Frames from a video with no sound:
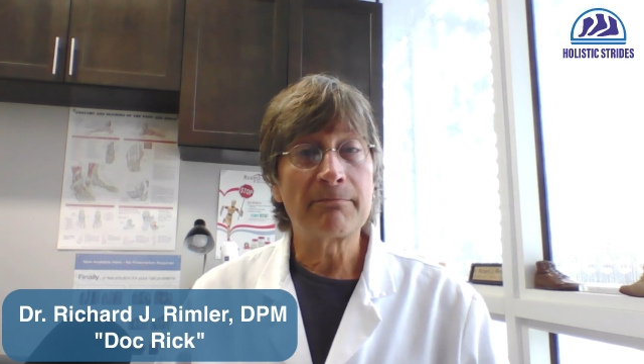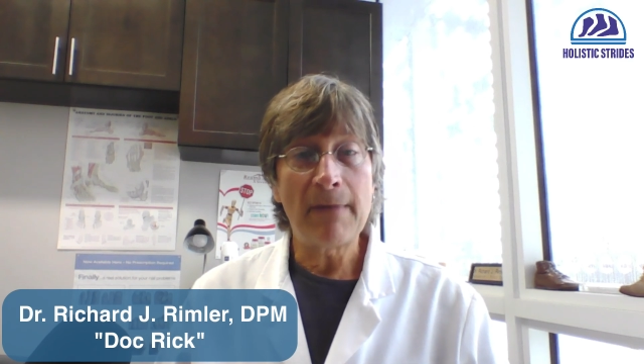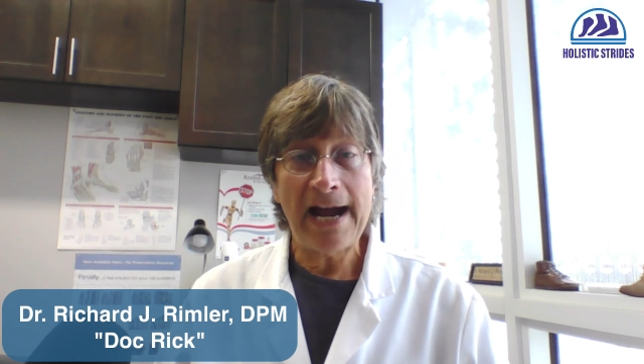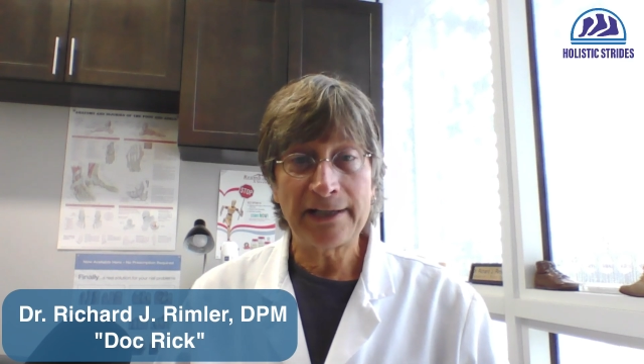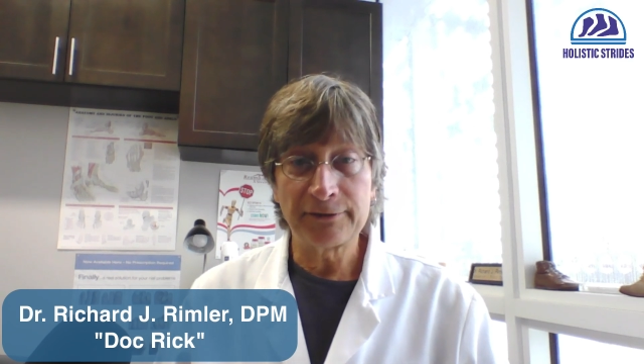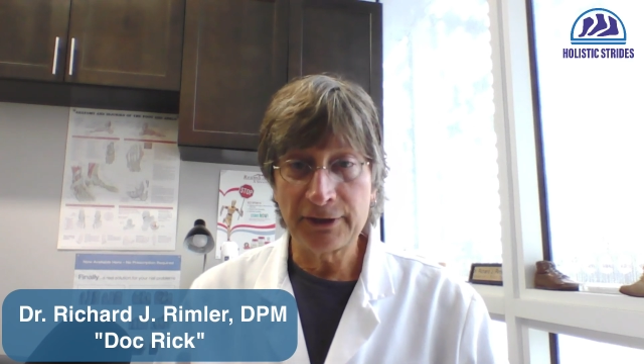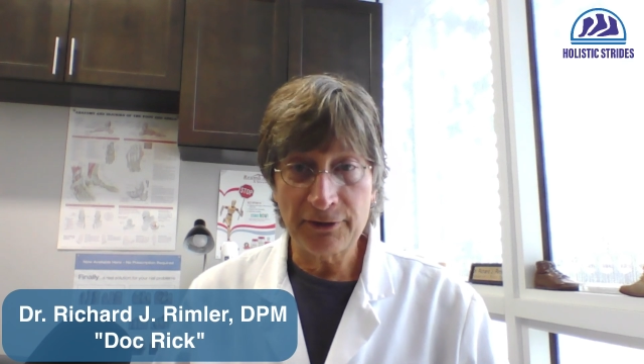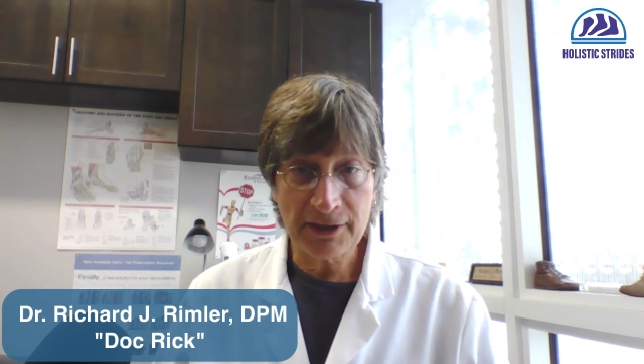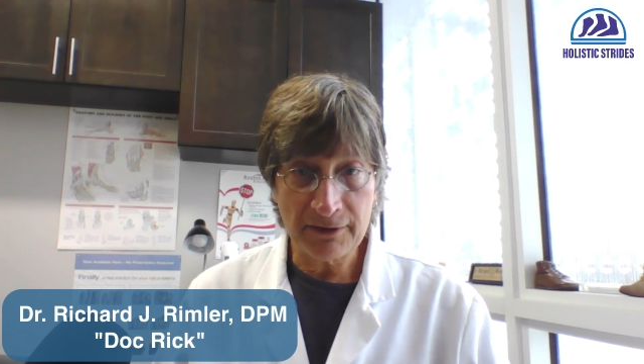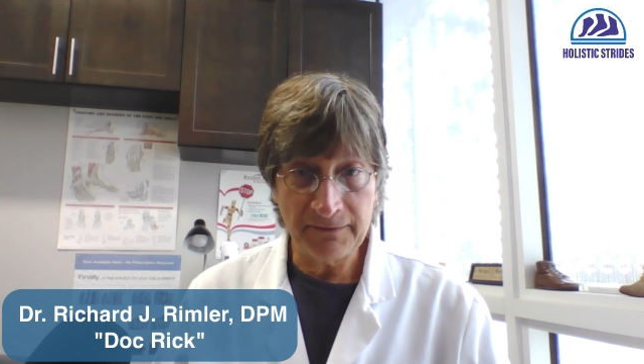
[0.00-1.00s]
moderate
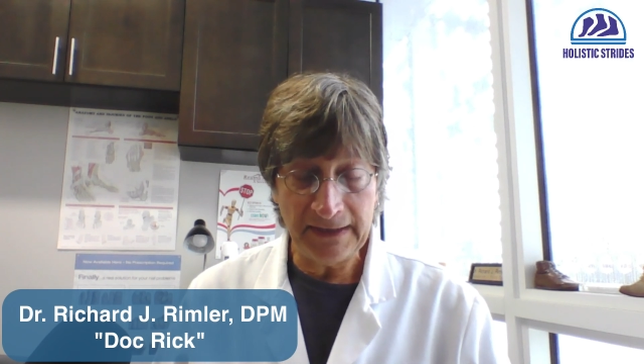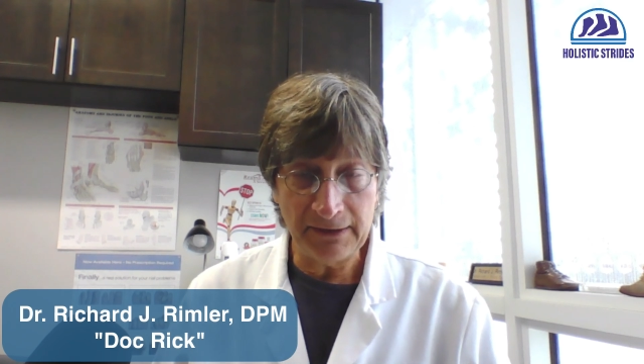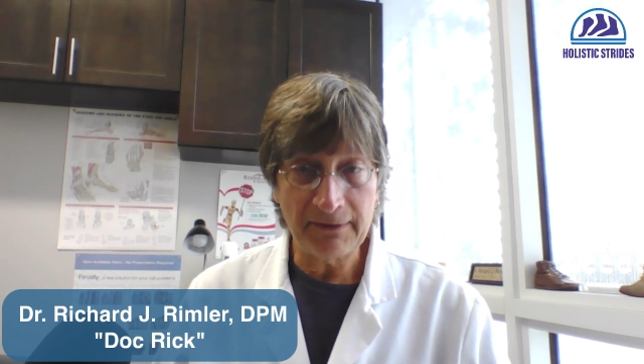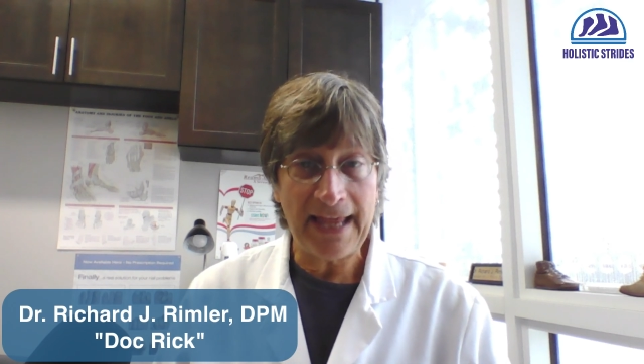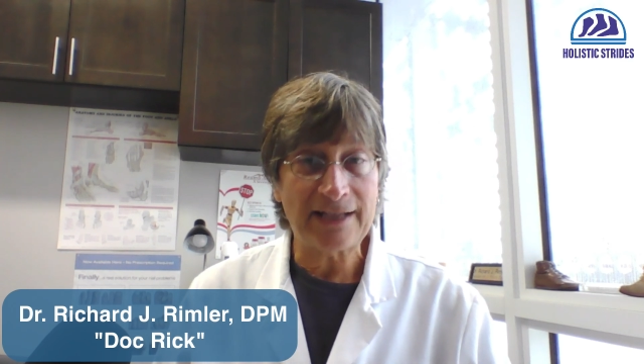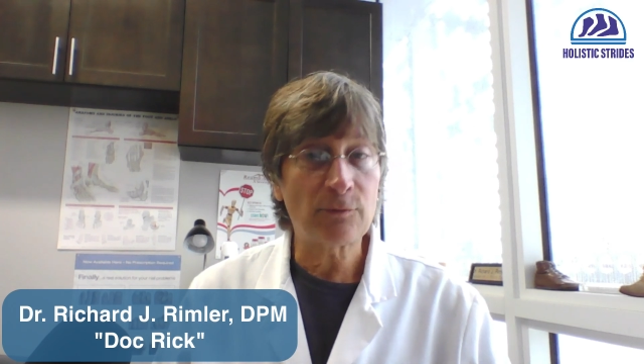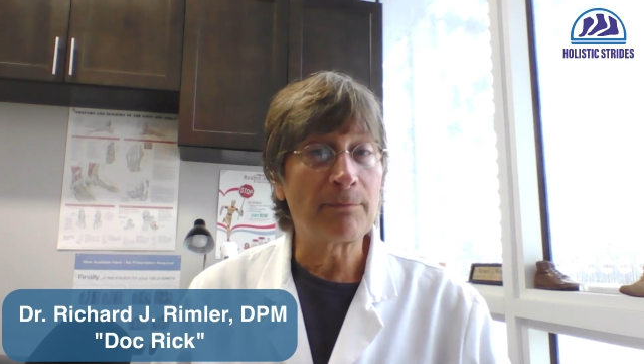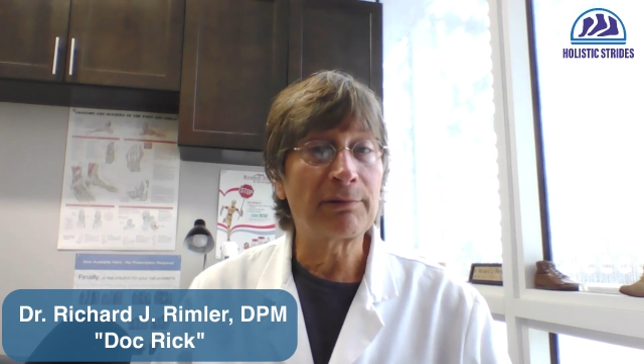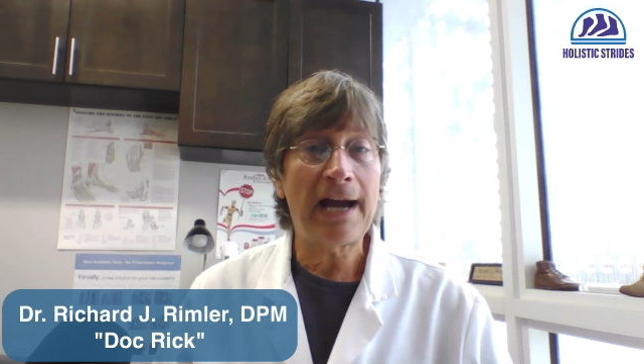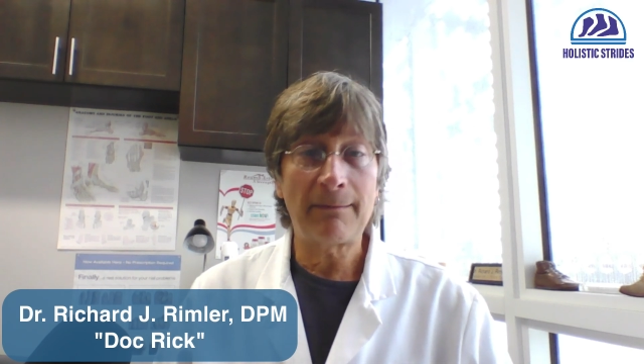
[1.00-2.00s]
or severe, that's
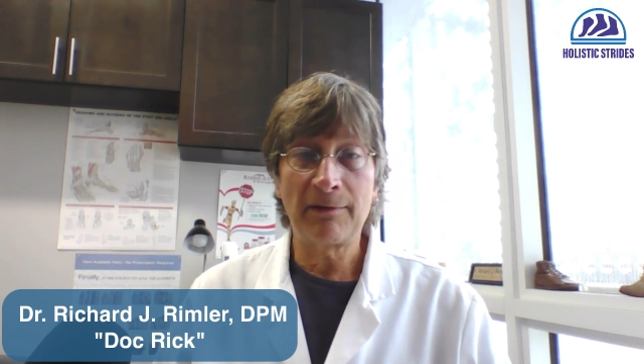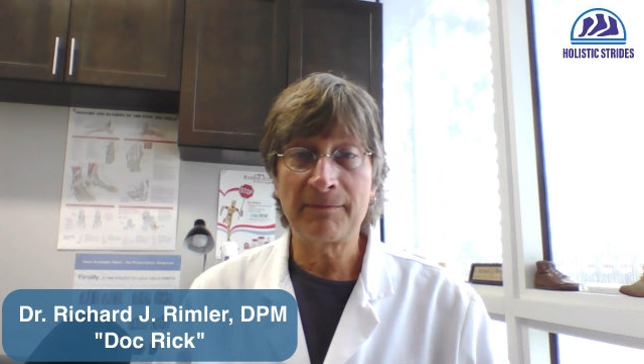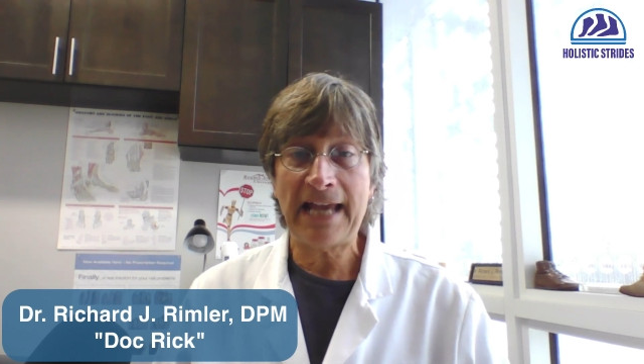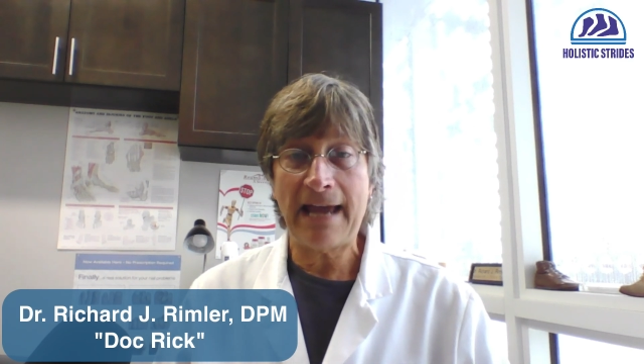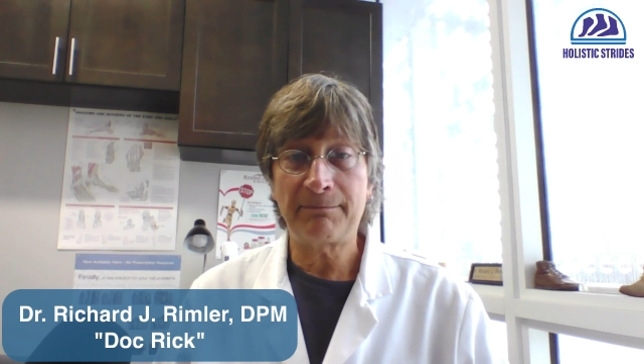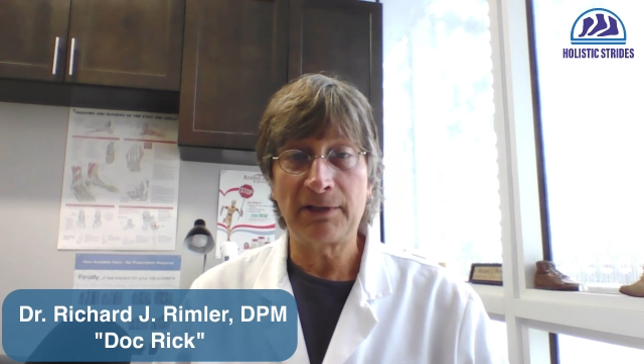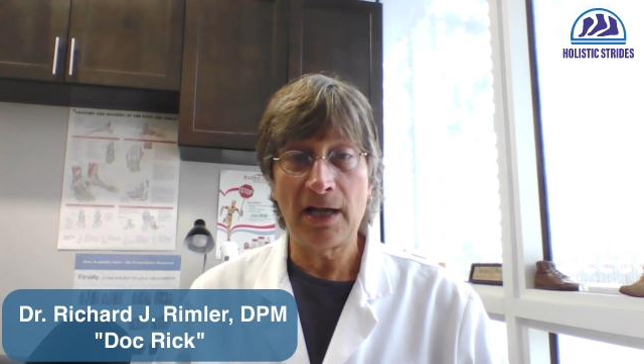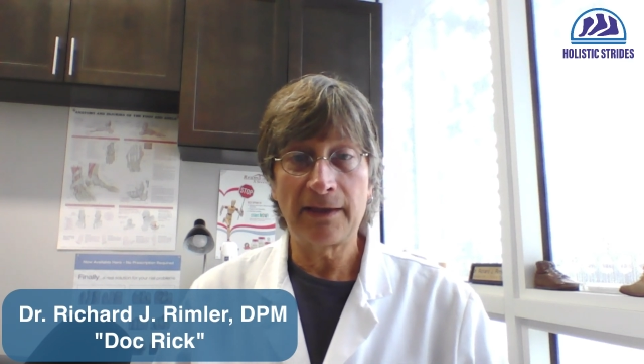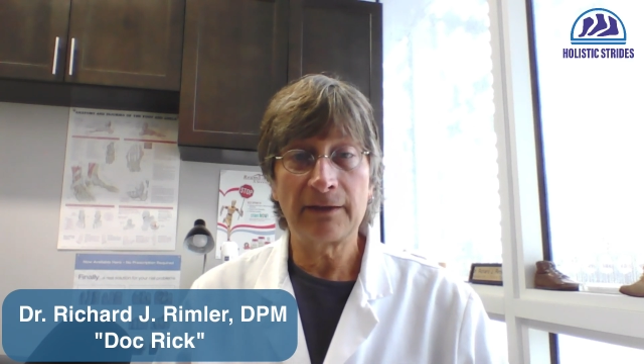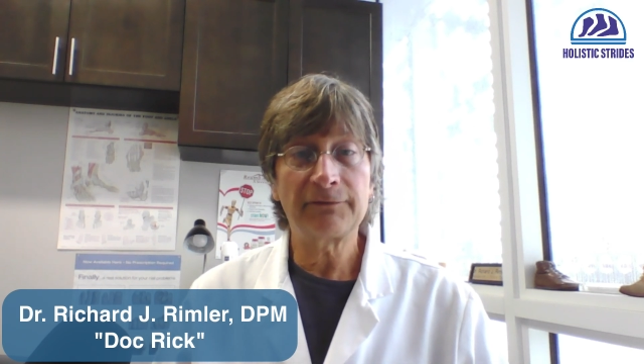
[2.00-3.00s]
when problems happen
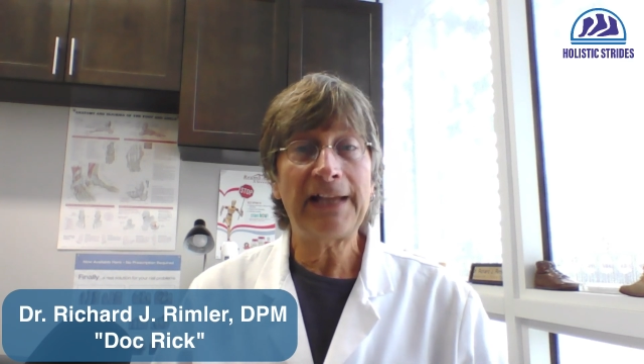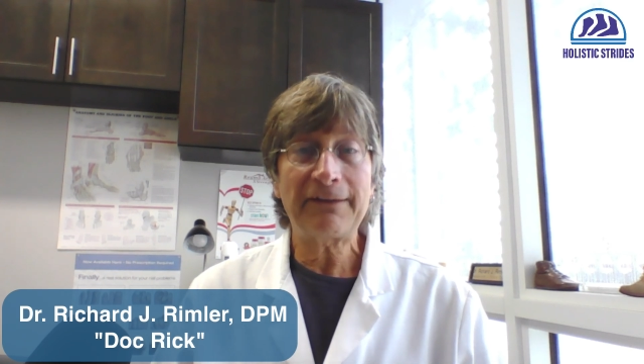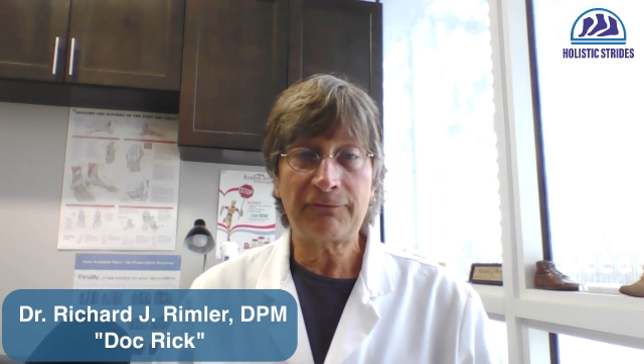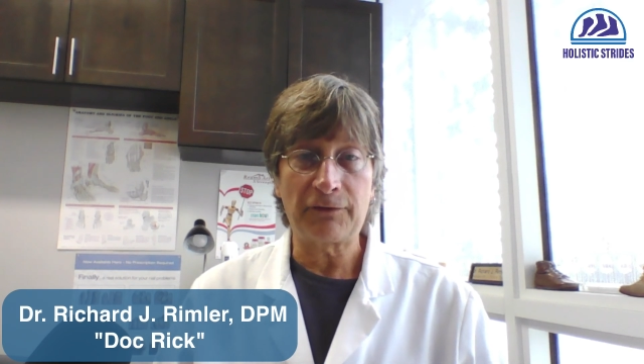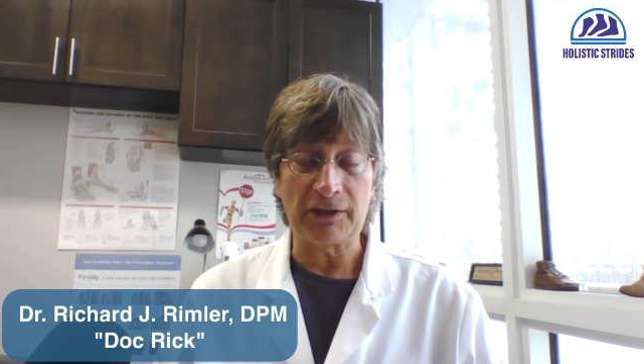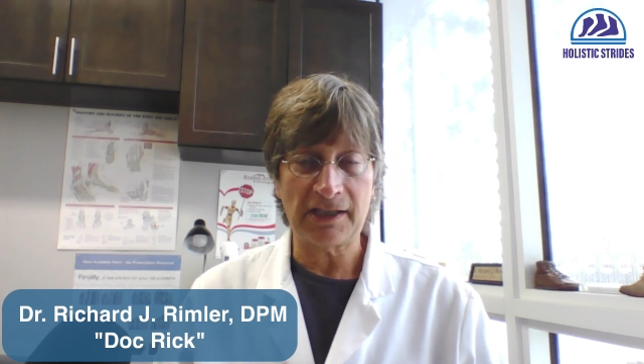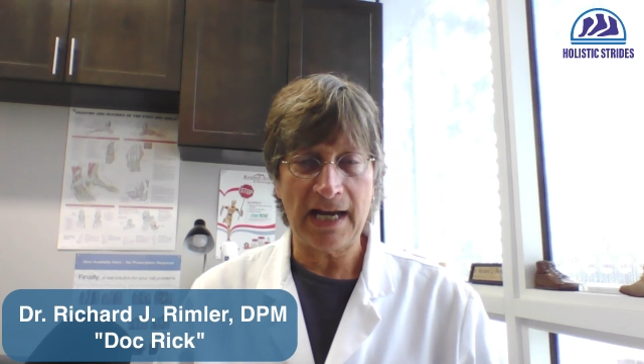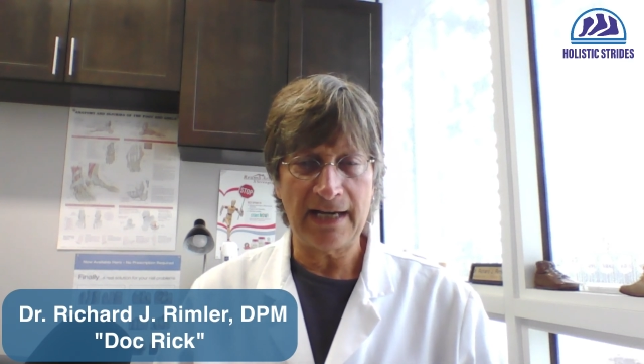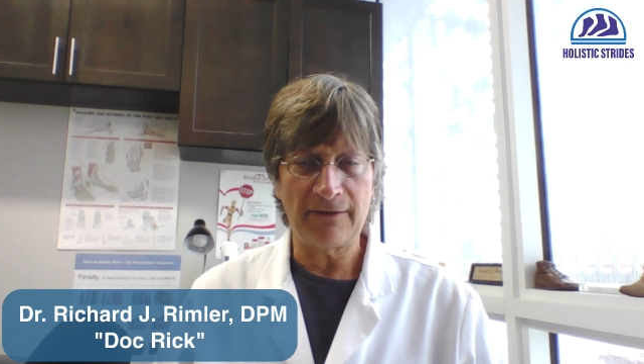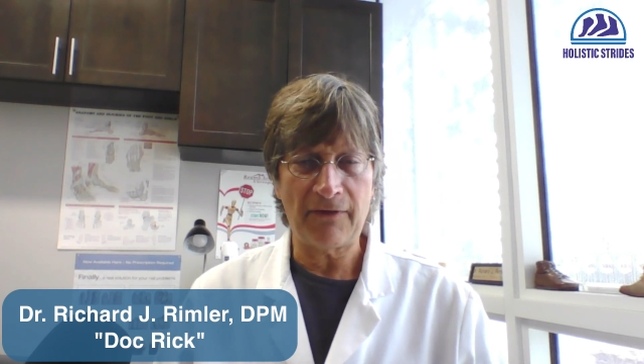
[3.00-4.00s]
on the flat foot
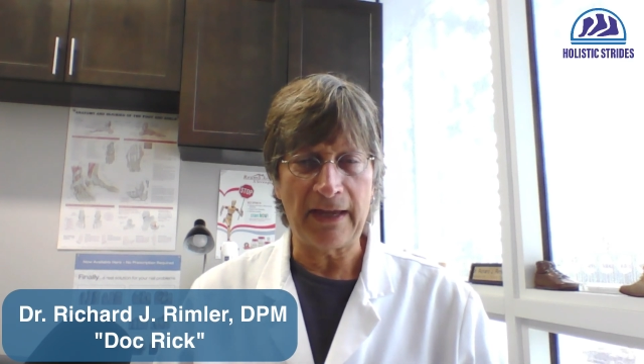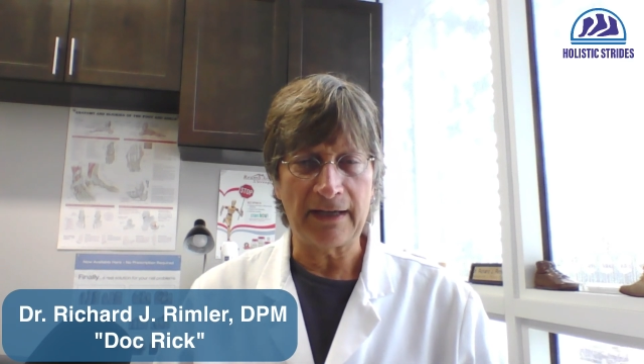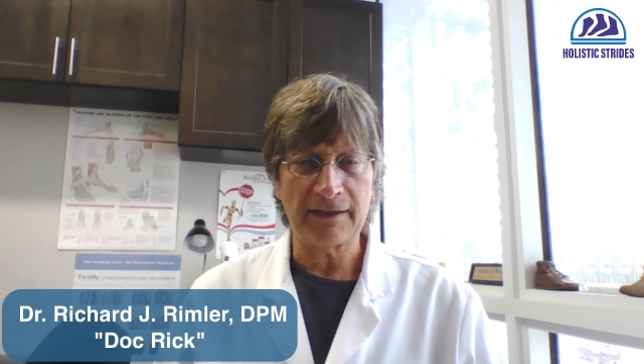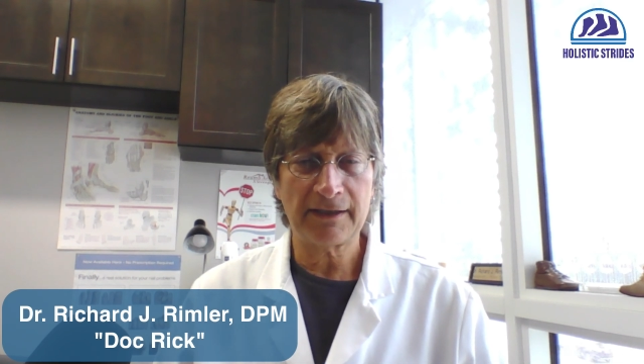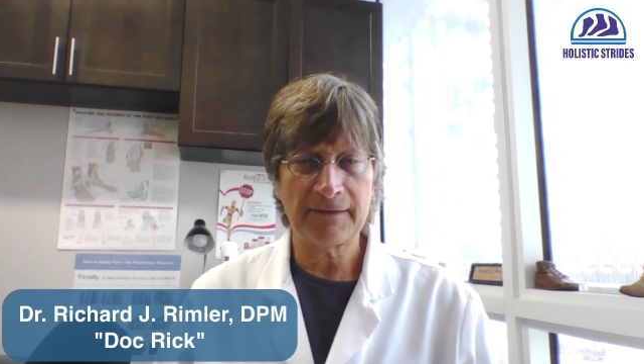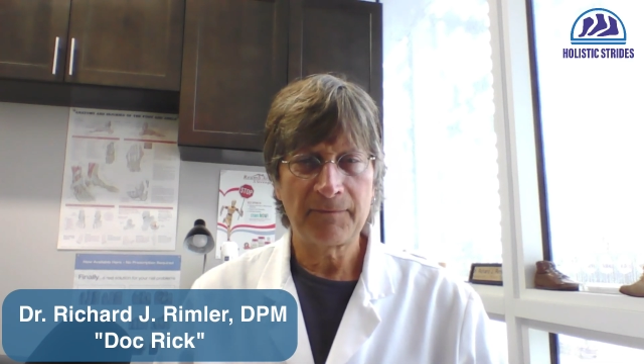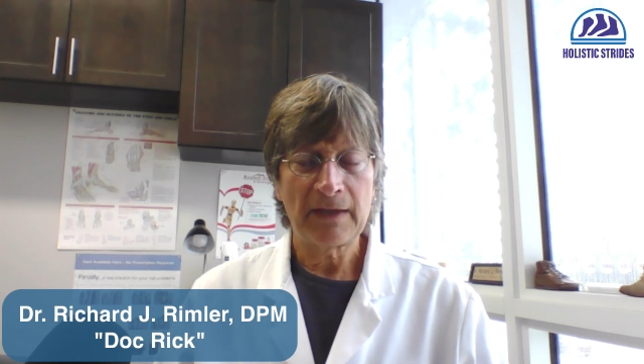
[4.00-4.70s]
side of things.